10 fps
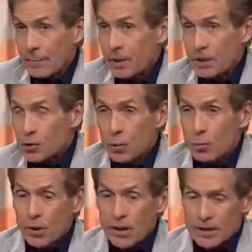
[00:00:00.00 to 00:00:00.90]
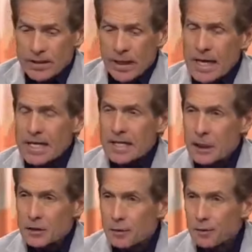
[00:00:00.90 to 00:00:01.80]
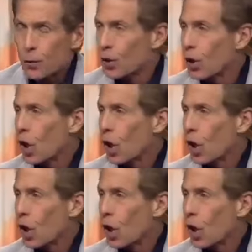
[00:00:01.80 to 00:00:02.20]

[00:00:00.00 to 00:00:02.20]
and beat Drew Brees to get to 4